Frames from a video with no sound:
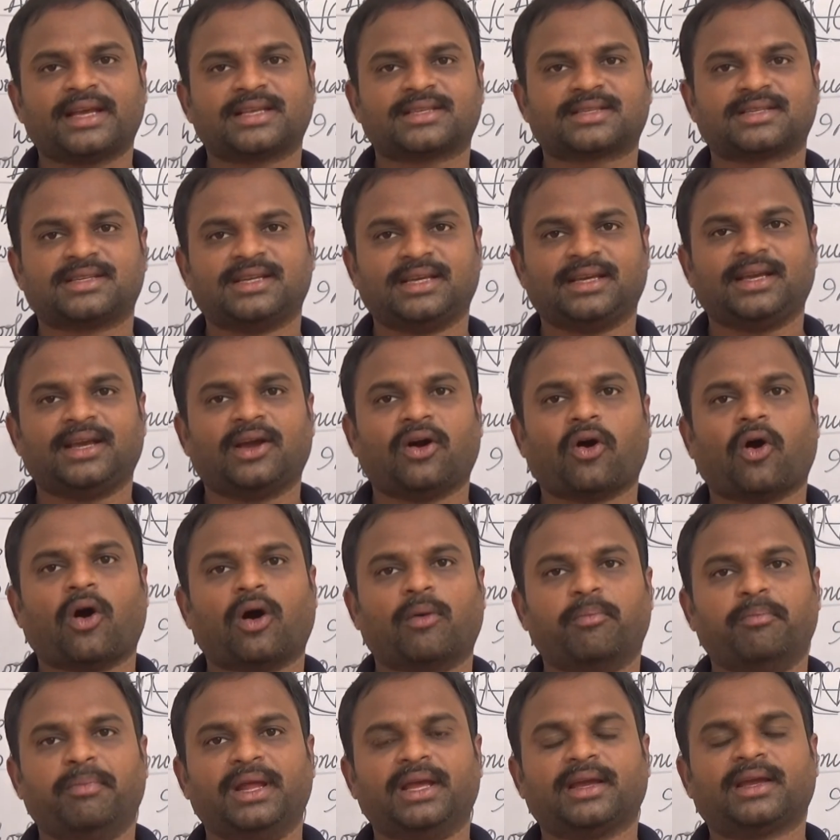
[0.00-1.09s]
SD
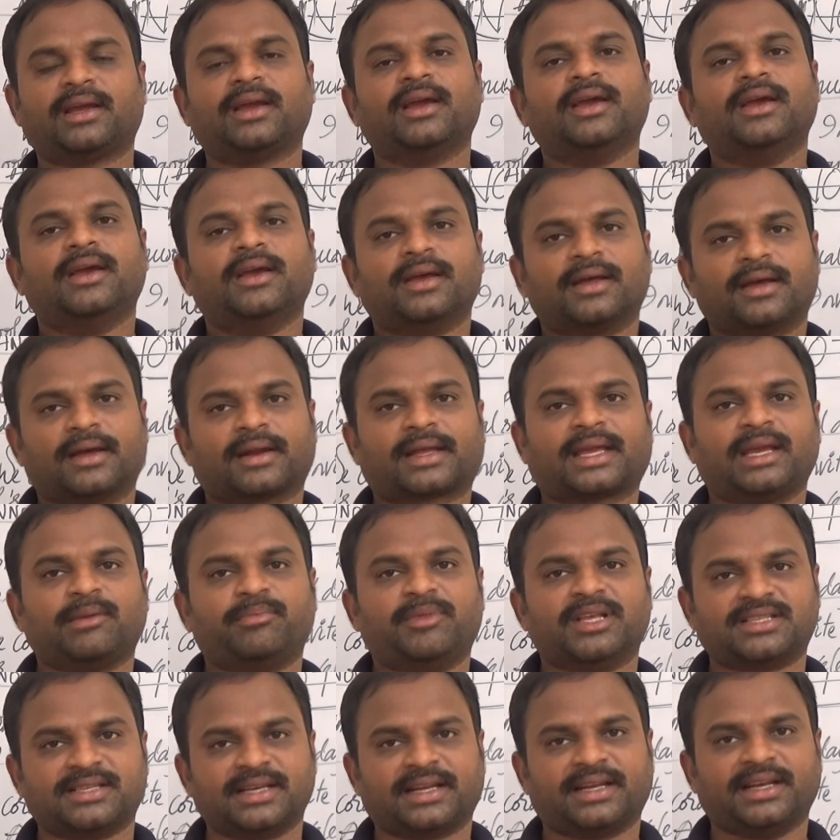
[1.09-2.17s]
oblique, keep
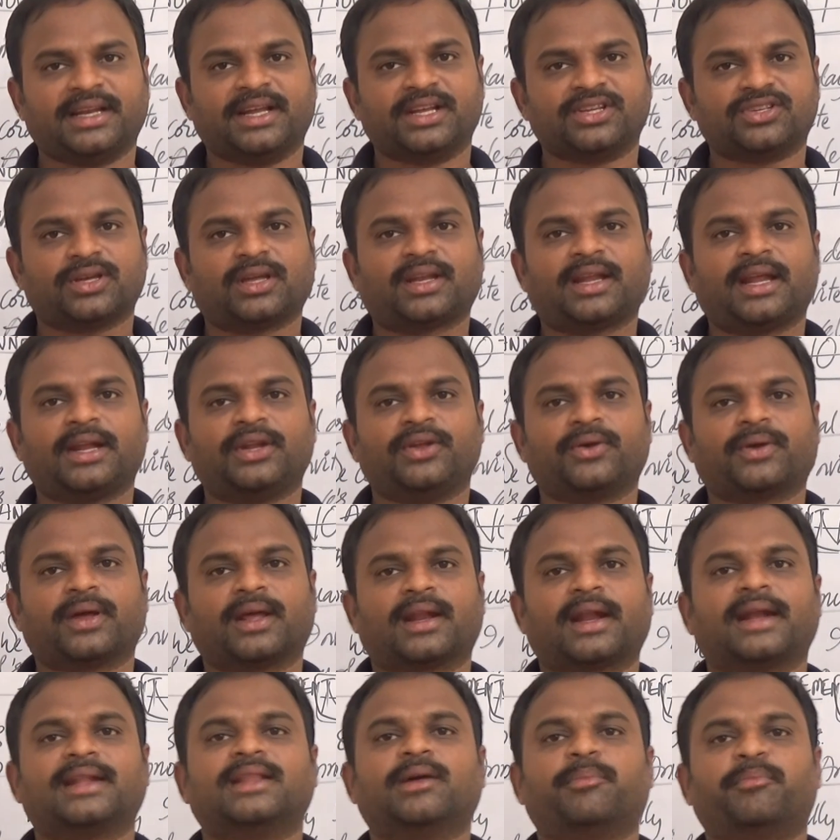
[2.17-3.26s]
the signature, and you can
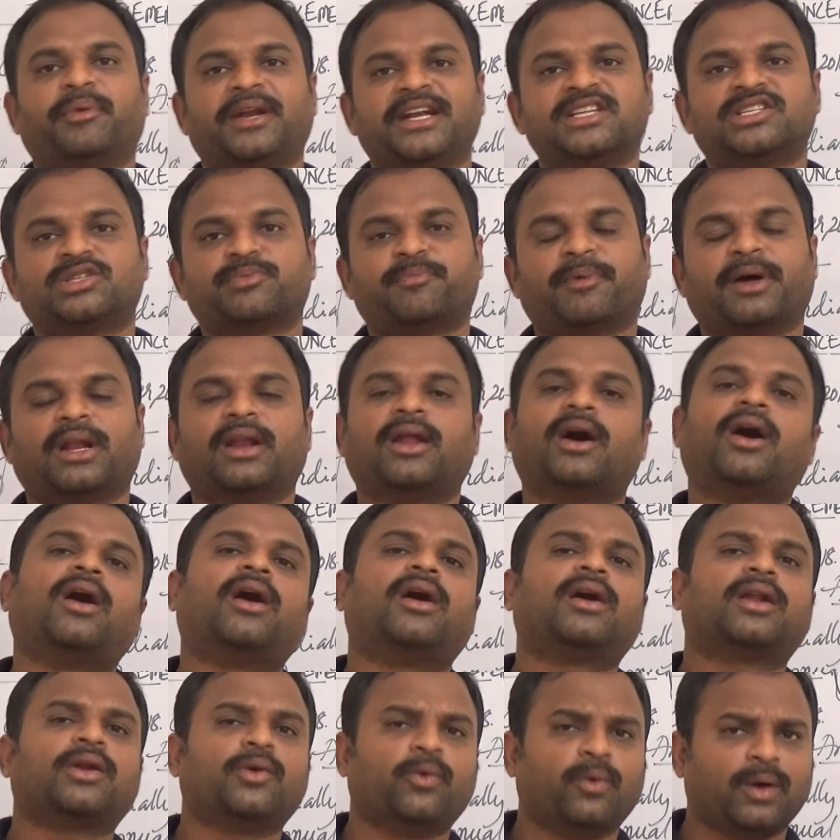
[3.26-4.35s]
write the principal
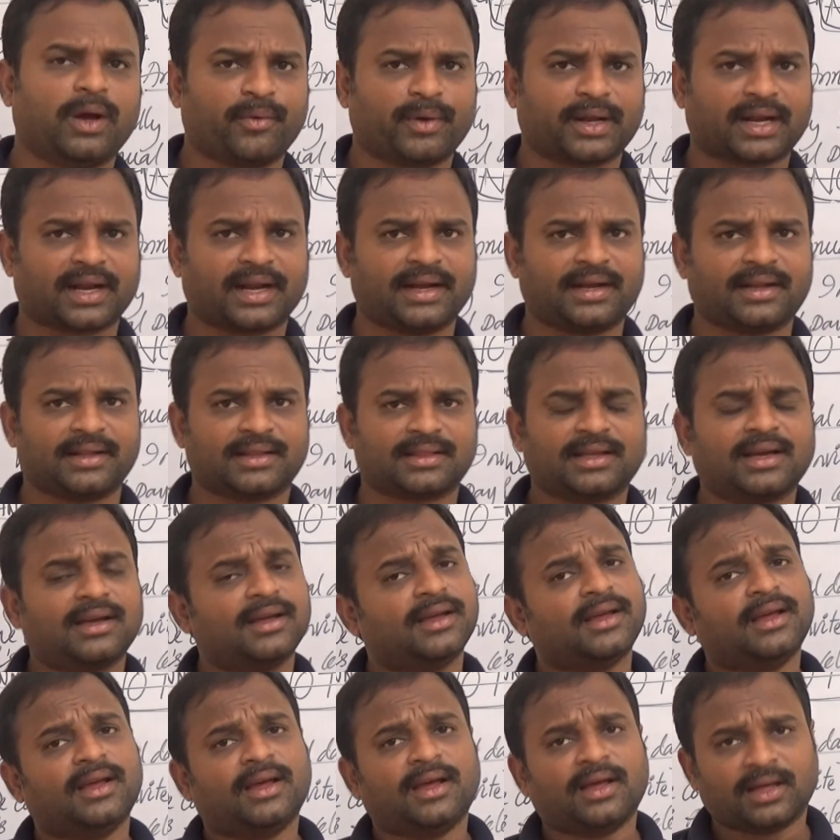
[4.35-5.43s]
or whoever writing the
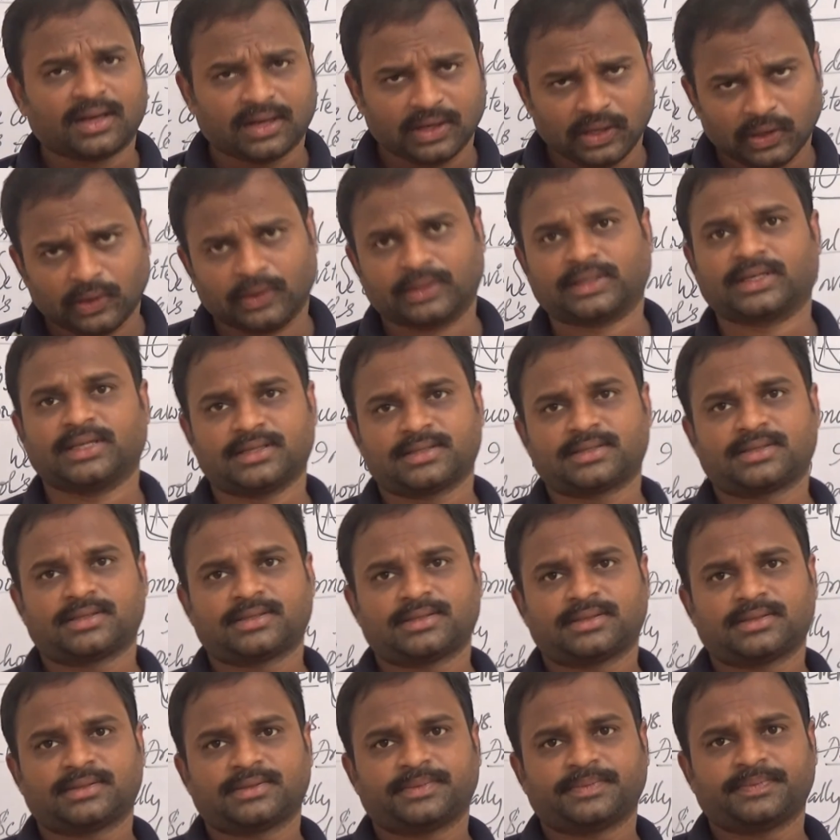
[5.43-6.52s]

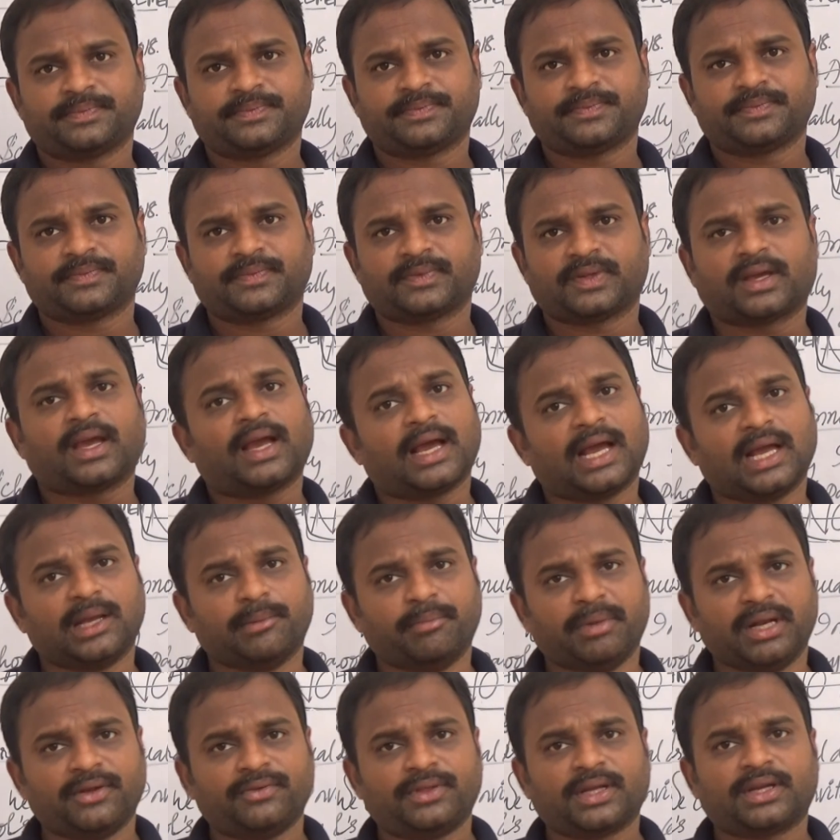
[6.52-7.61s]
notice. Okay, I
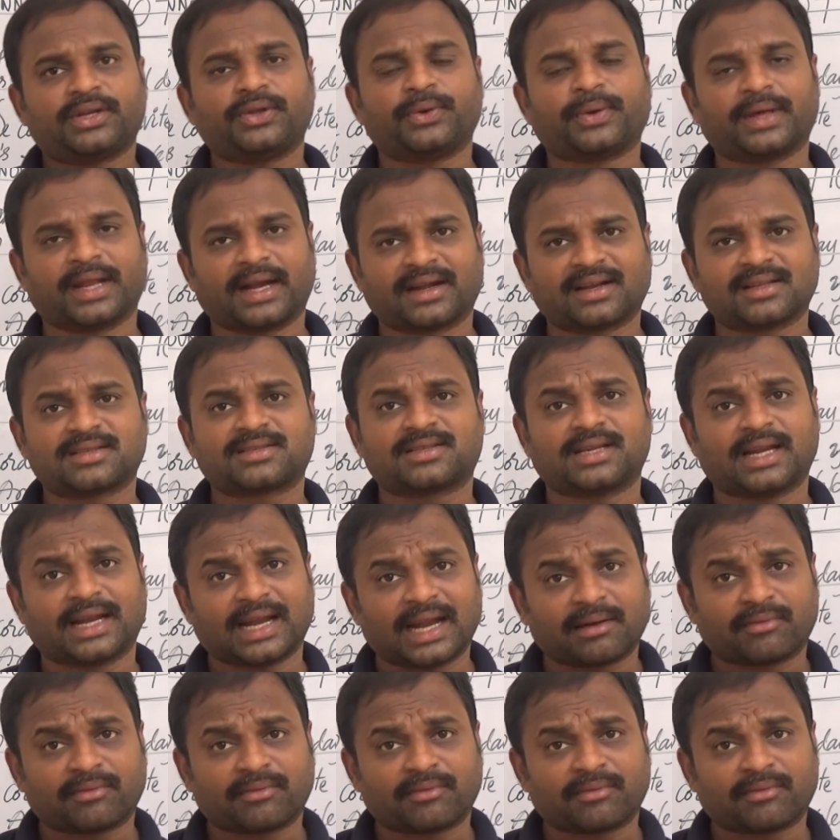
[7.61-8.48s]
believe that you can understand.